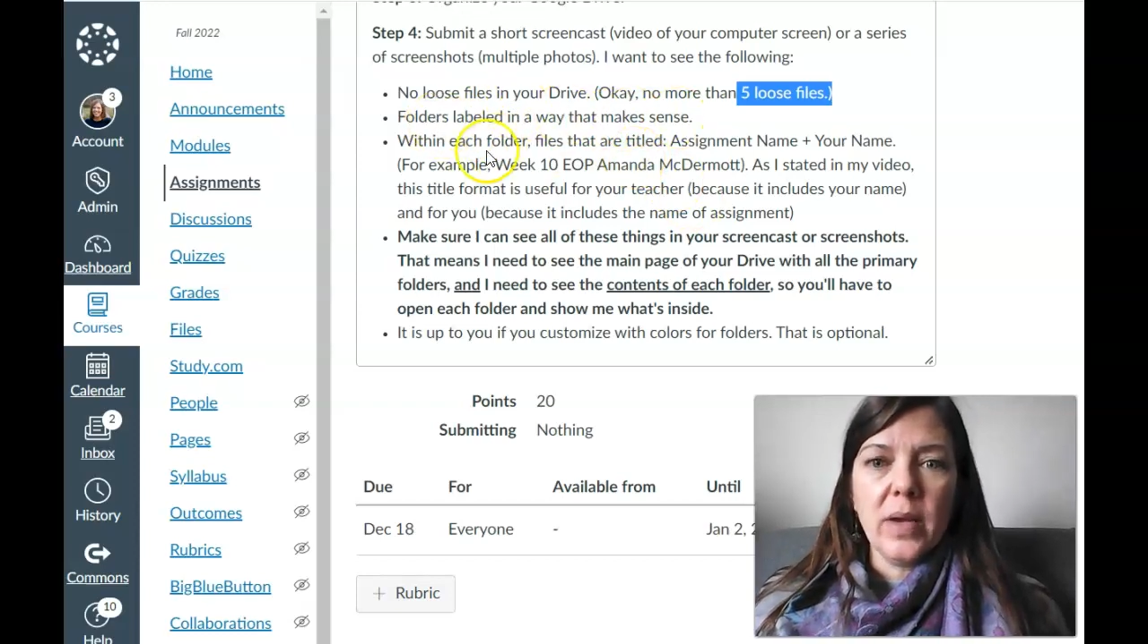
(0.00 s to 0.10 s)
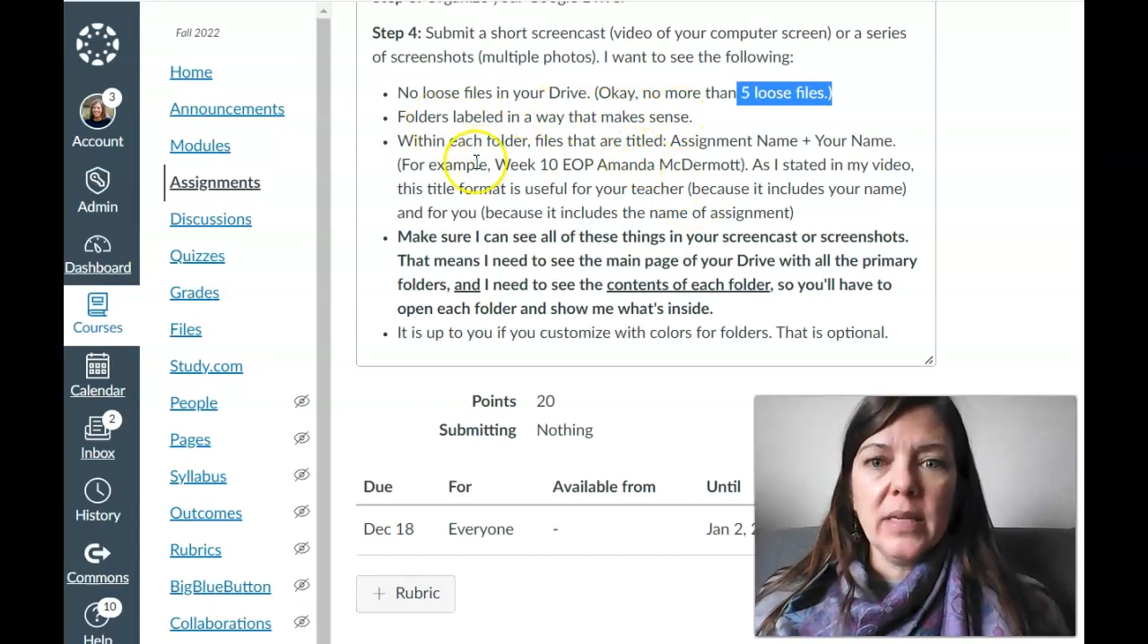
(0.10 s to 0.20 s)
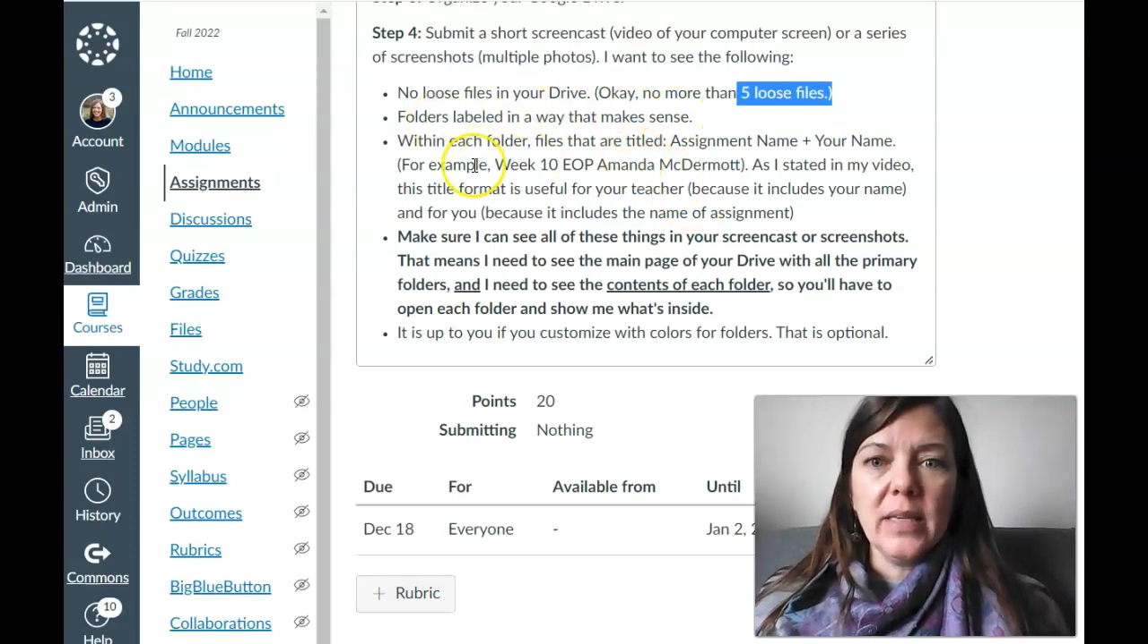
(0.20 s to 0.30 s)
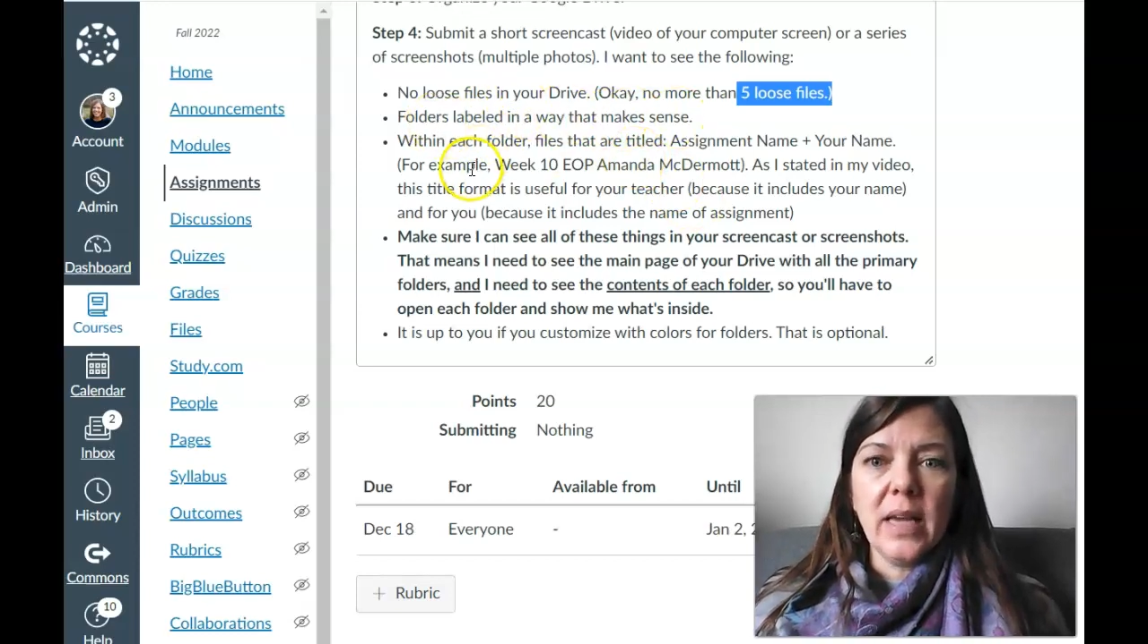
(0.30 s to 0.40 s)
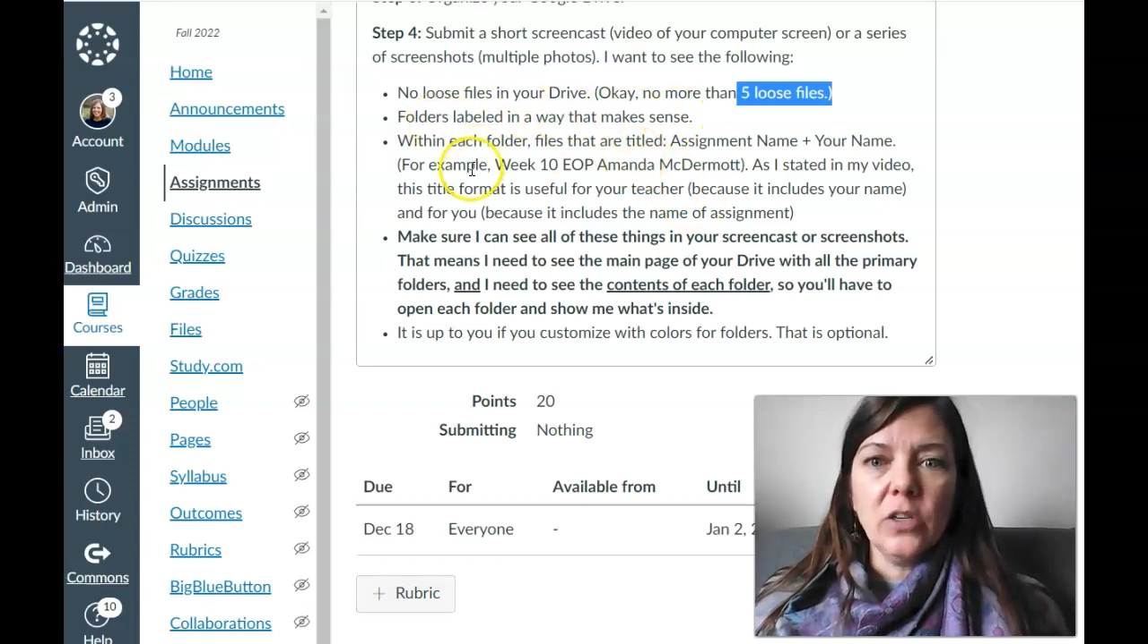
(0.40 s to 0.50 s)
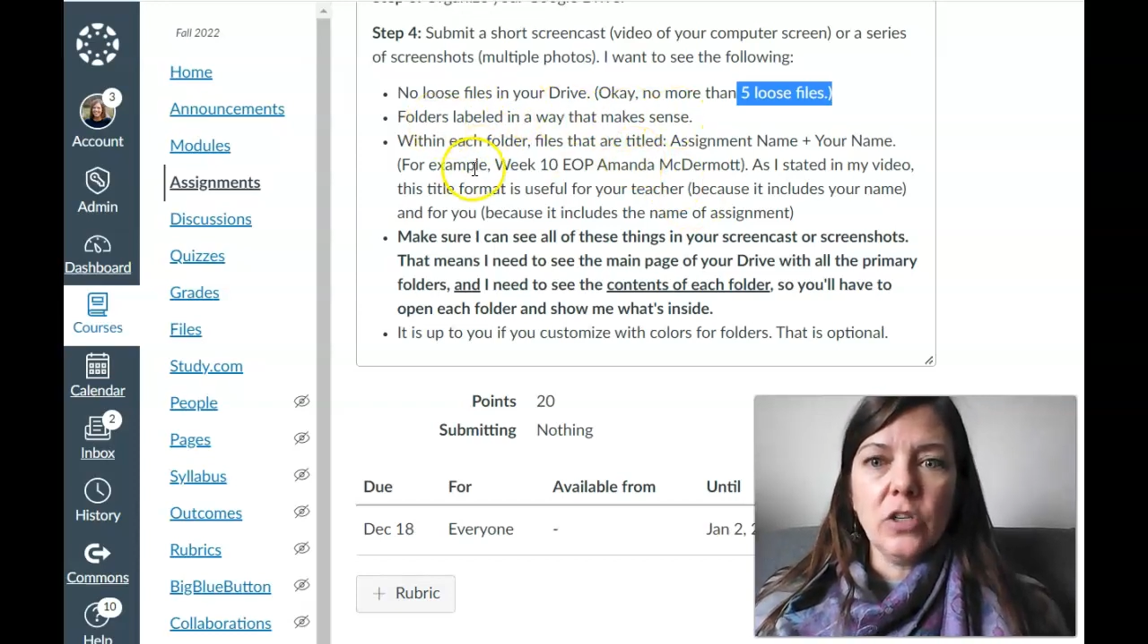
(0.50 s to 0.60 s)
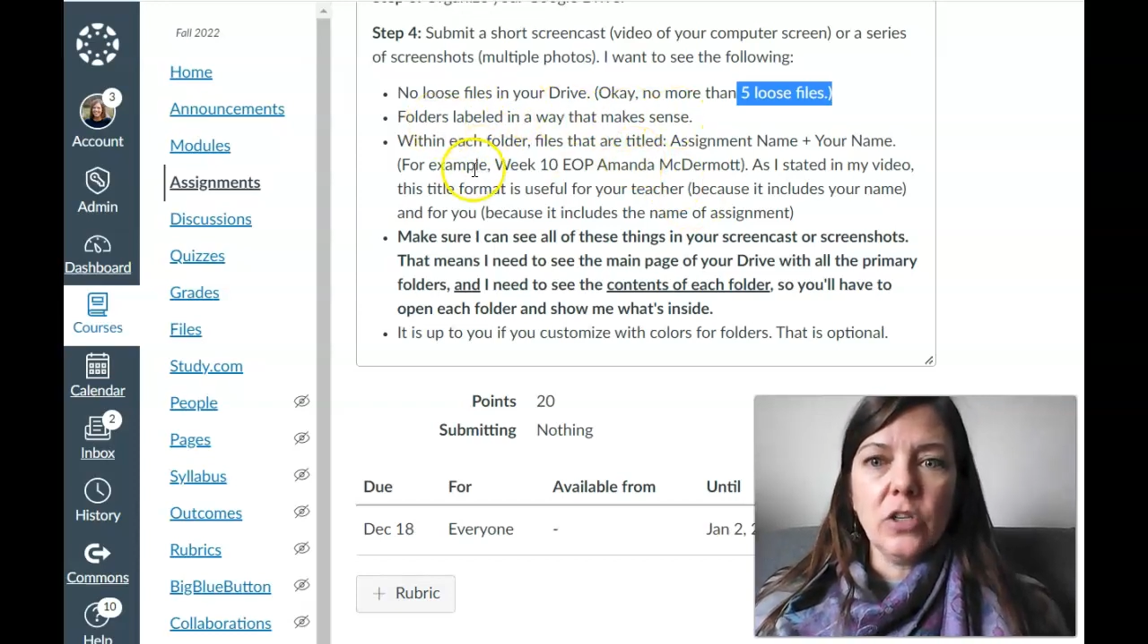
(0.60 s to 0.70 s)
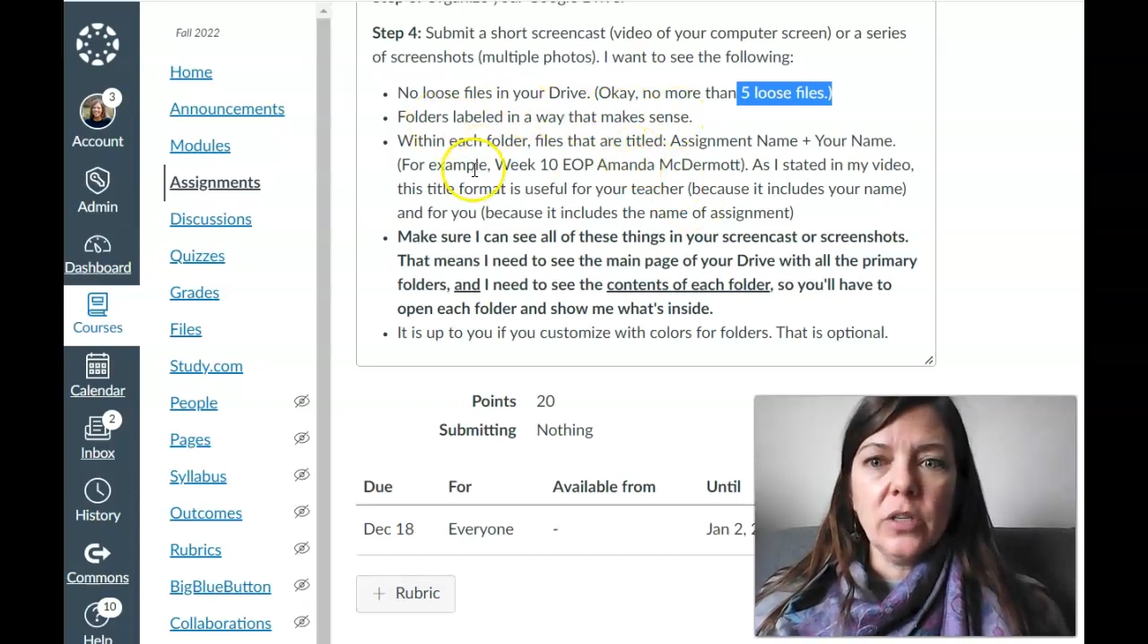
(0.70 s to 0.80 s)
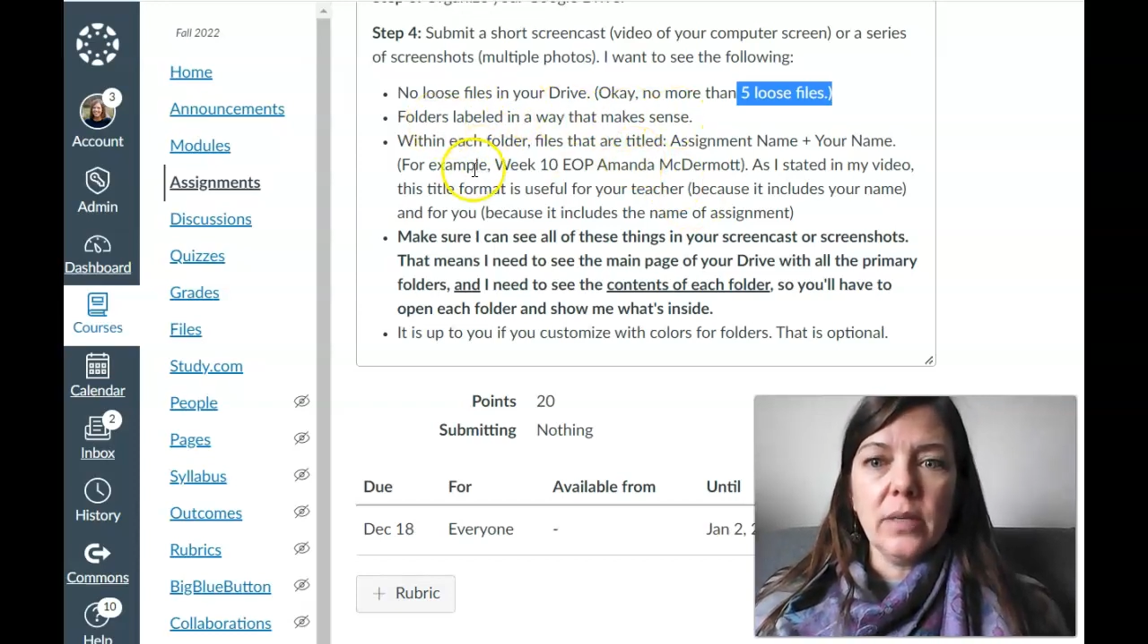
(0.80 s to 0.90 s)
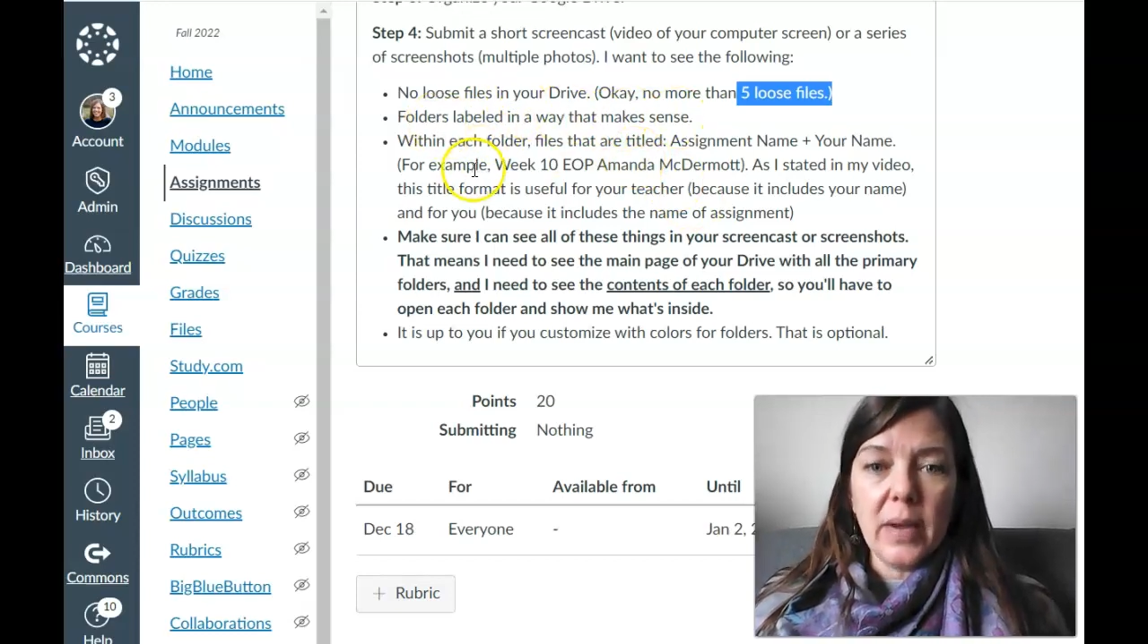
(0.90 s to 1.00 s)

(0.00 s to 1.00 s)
makes sense.